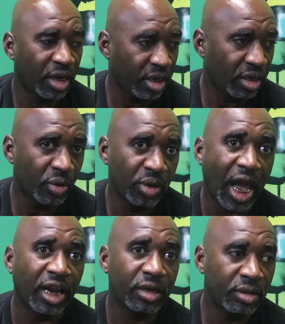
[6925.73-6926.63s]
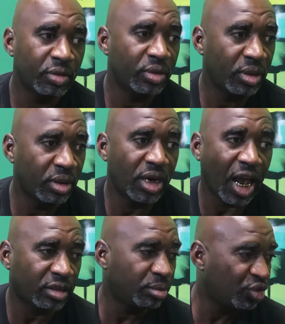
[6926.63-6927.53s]
And you got you
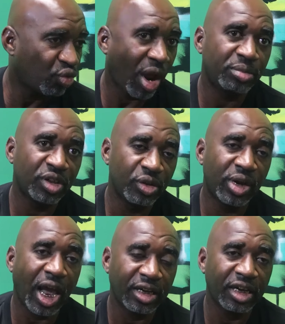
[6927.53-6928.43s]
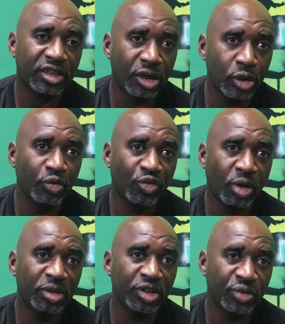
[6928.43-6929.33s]
got them stripes and you got that
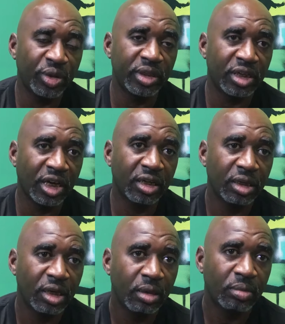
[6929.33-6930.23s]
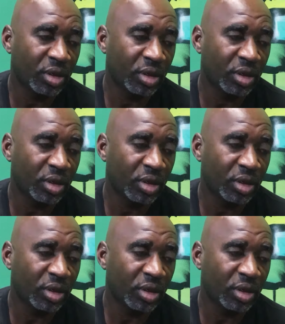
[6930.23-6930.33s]
salute from the streets, nigga.